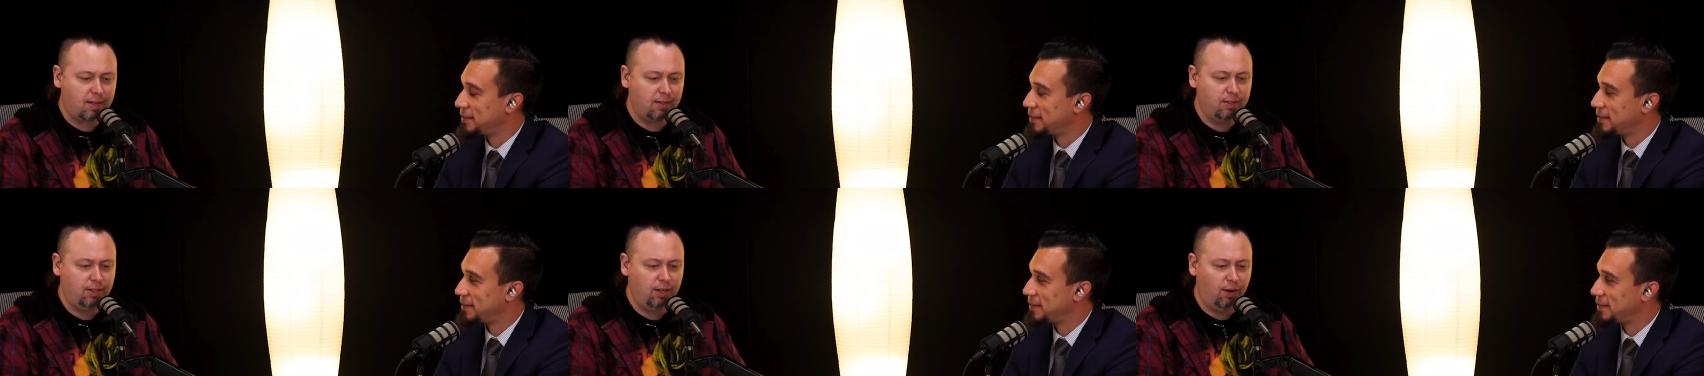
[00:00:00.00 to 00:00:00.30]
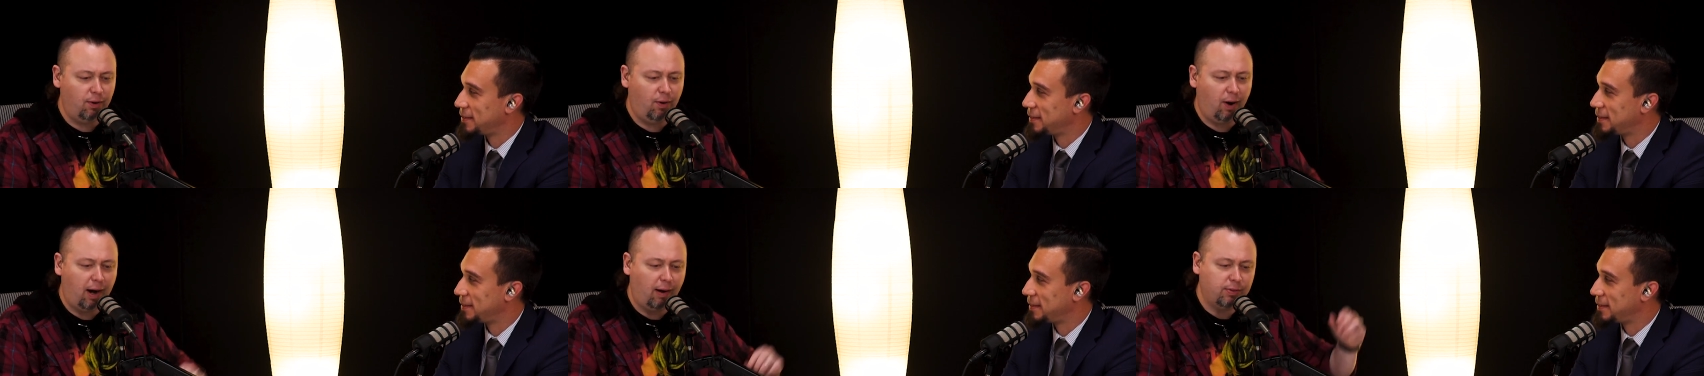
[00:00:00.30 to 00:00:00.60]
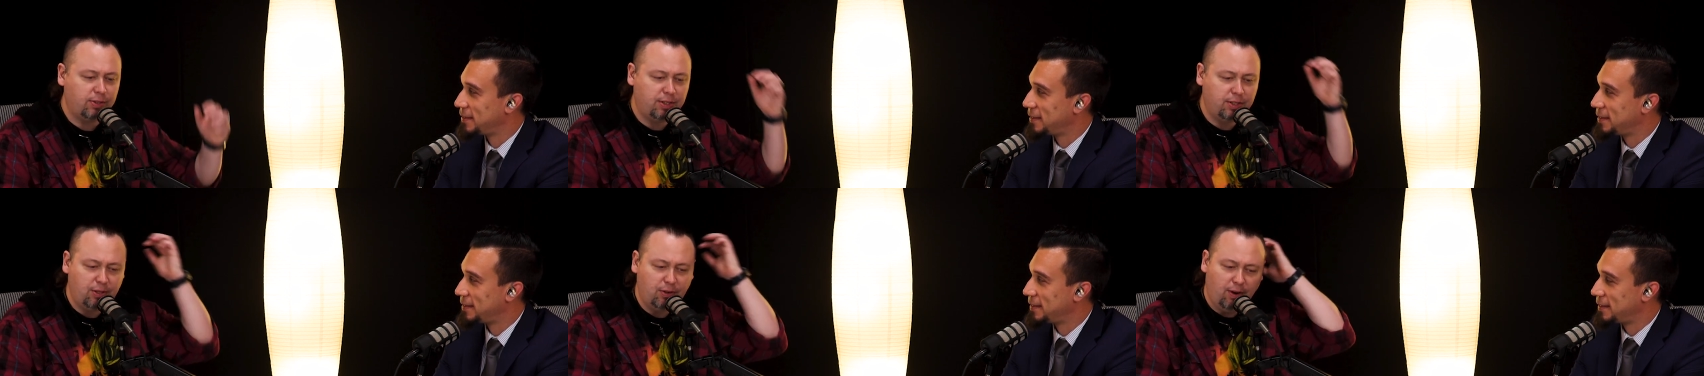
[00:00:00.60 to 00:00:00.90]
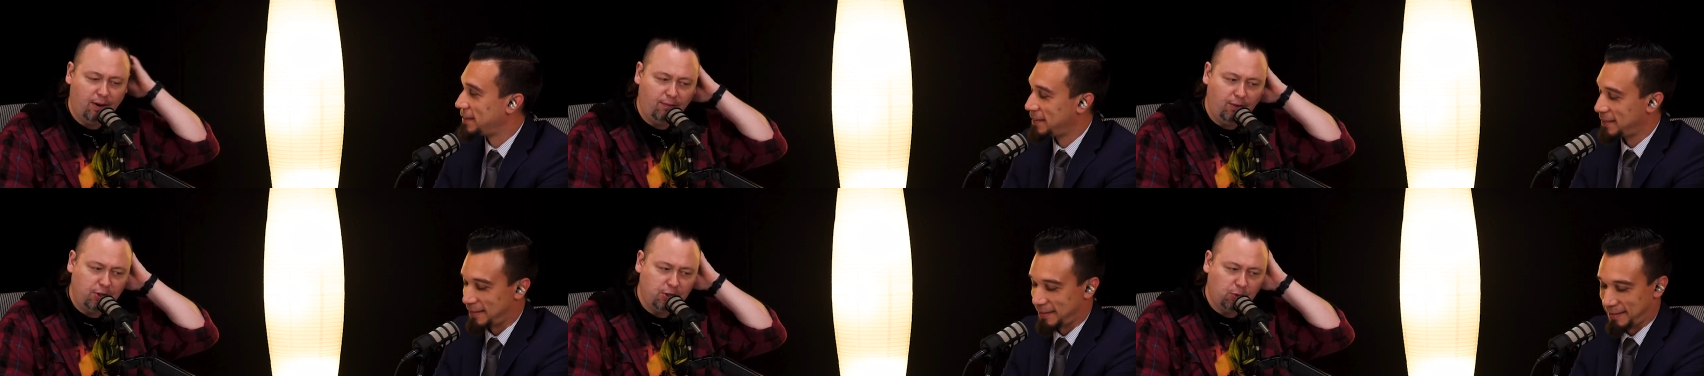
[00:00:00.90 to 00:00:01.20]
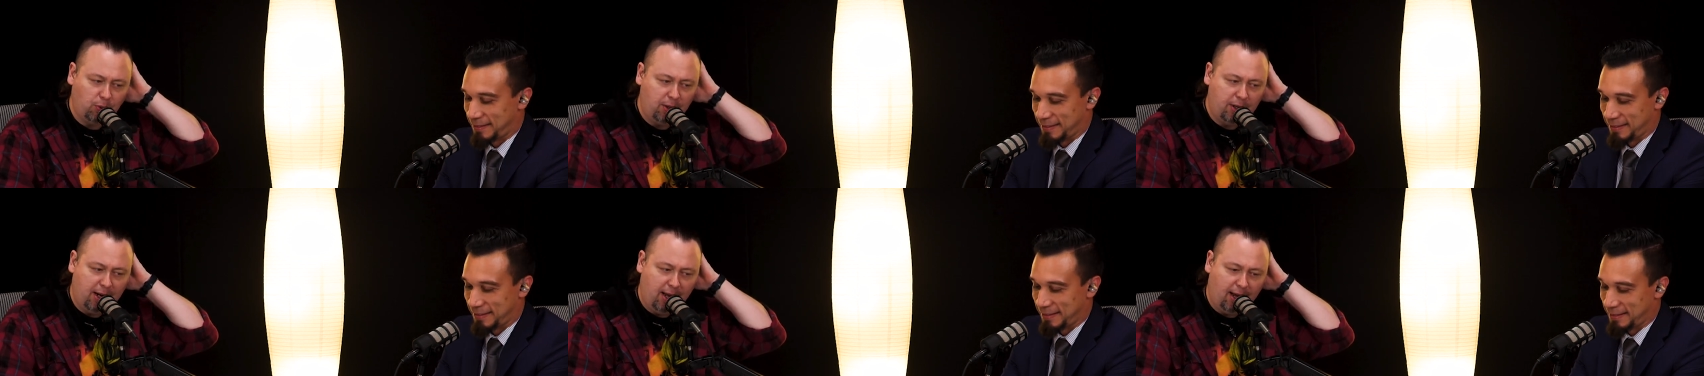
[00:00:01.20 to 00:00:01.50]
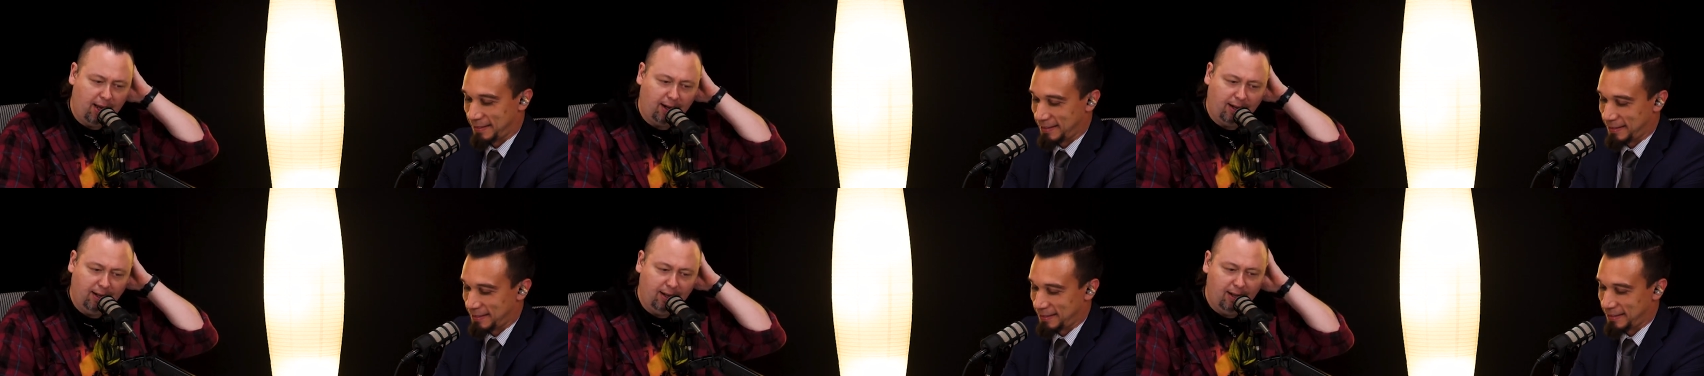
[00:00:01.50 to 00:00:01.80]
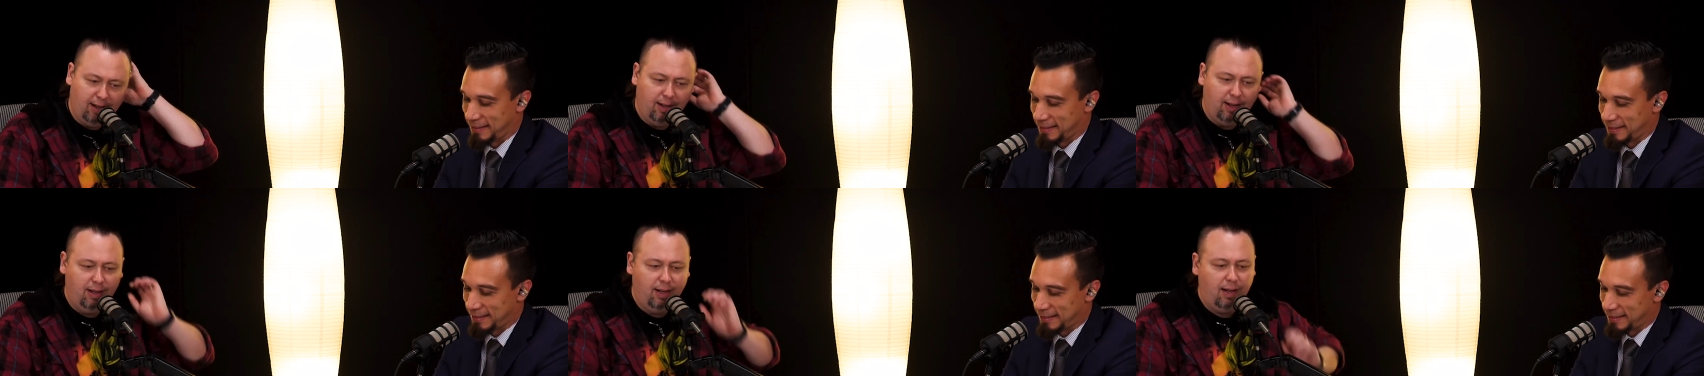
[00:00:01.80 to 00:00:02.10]
Speaker 1: So, all right, let's continue on. Verse twenty nine.
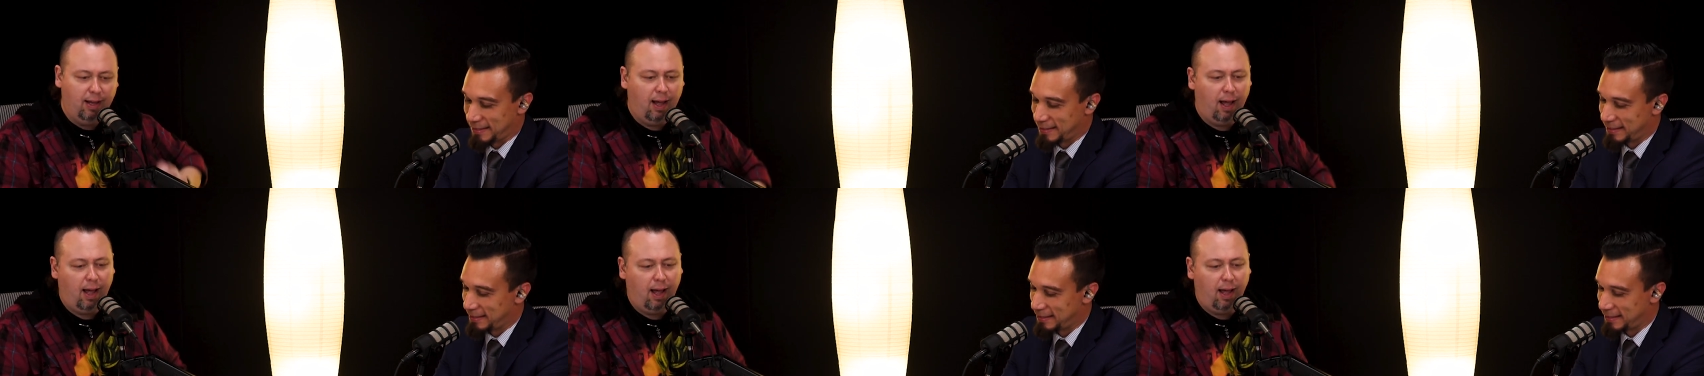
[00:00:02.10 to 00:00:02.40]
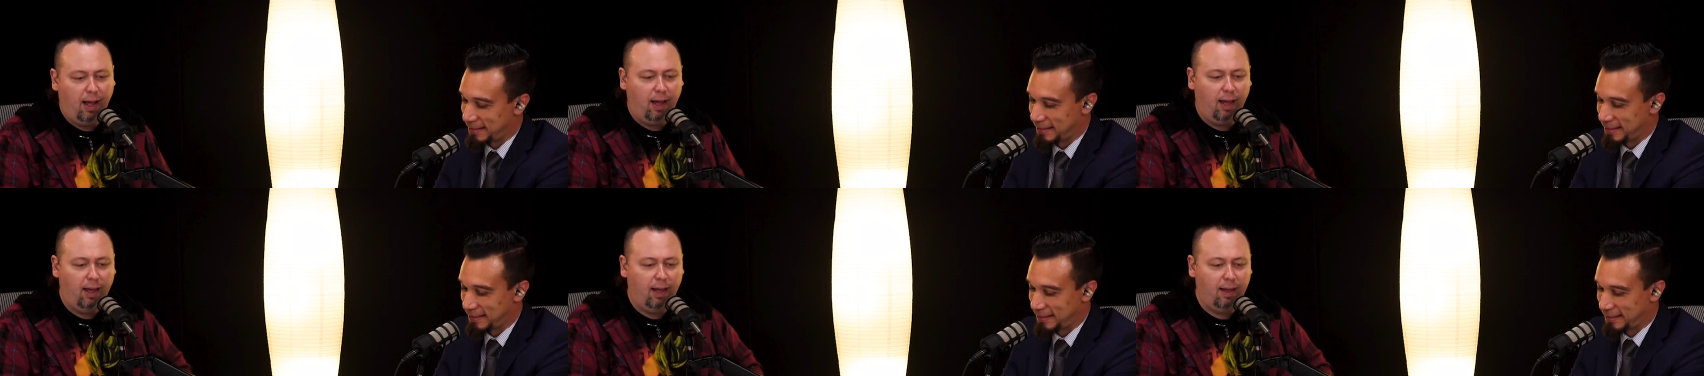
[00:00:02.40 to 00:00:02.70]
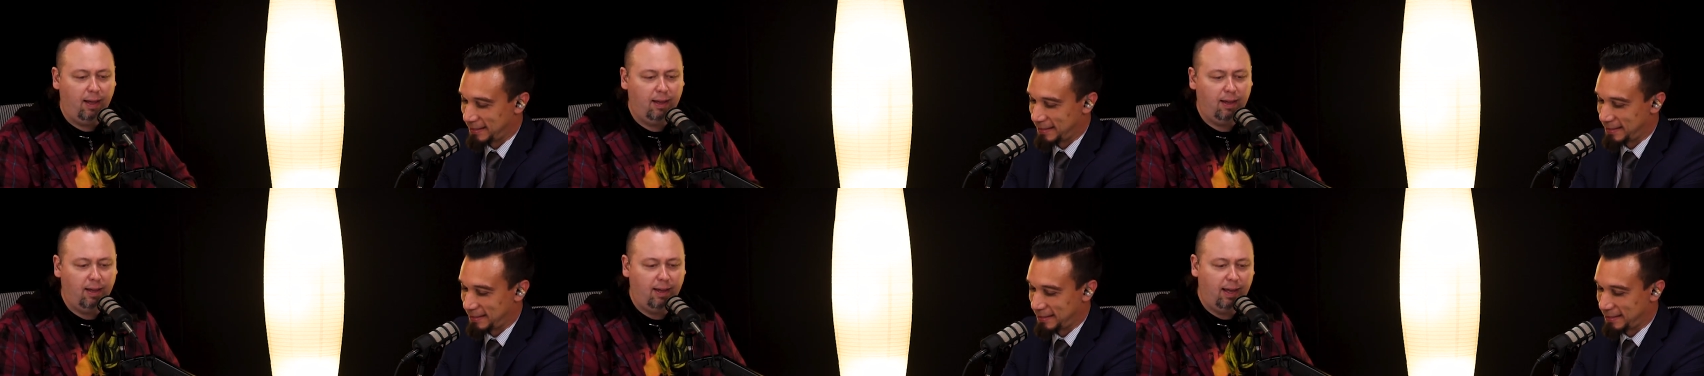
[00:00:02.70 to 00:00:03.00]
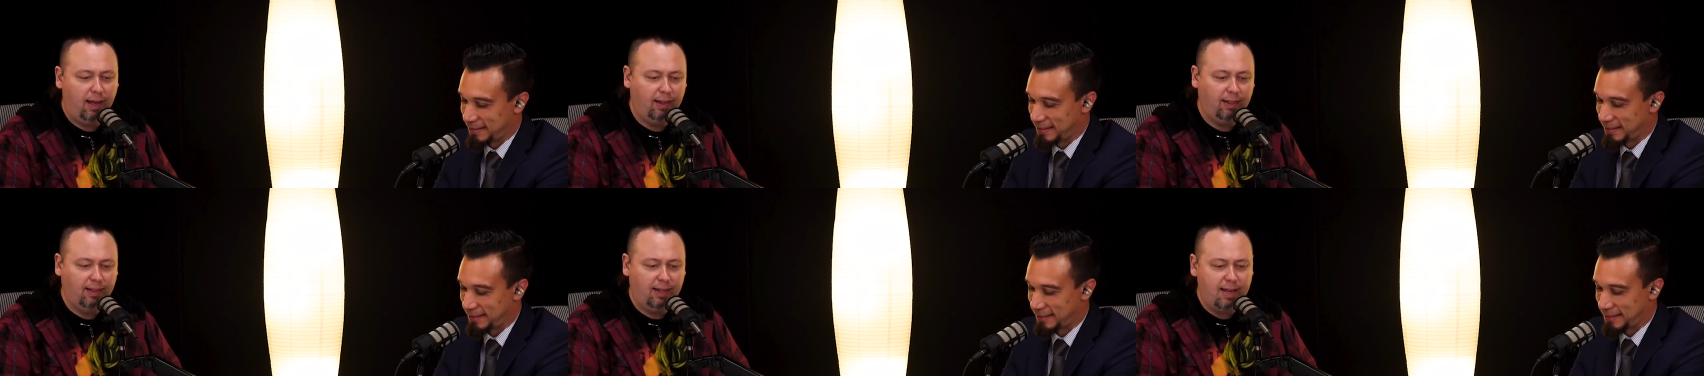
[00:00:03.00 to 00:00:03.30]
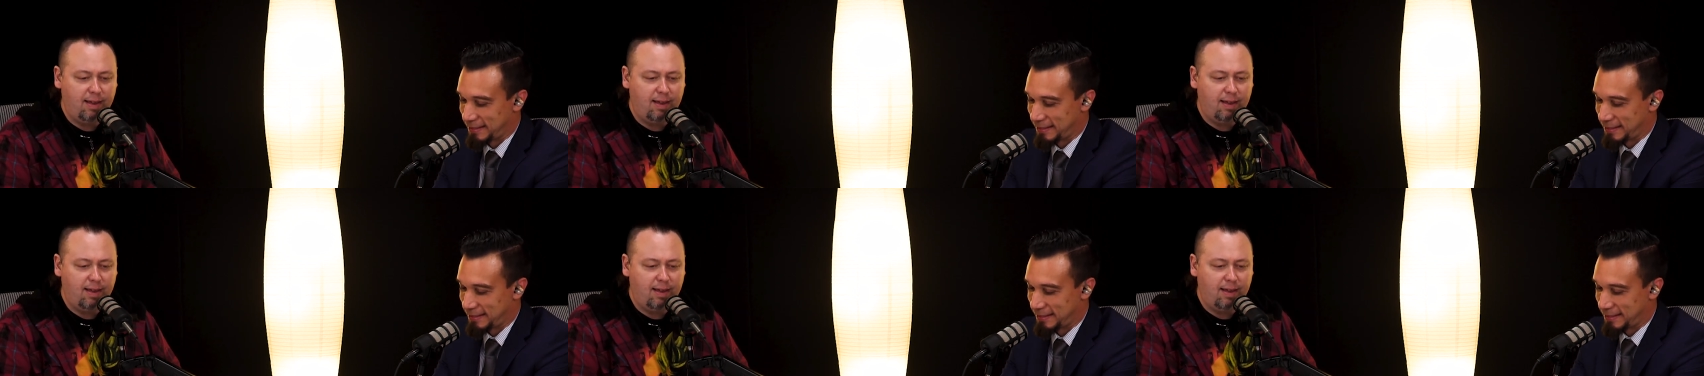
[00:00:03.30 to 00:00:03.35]
Uh, and